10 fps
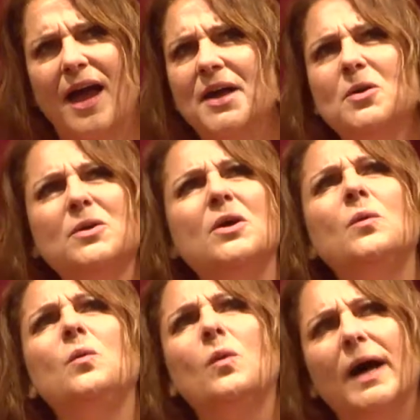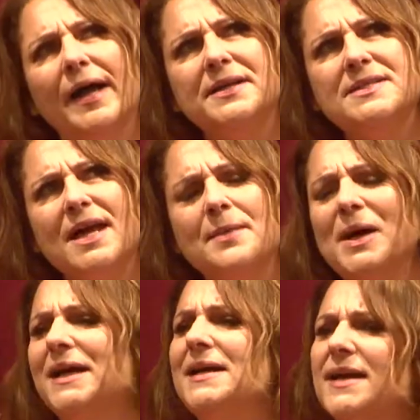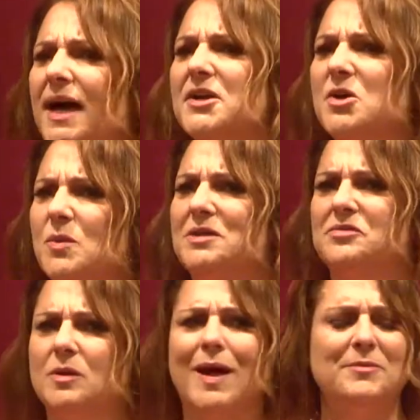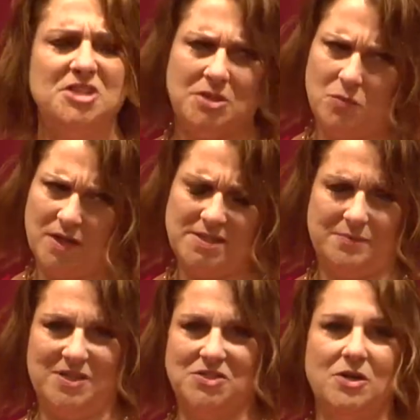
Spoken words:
I don't know what. I might not know what for a while, but she wants something.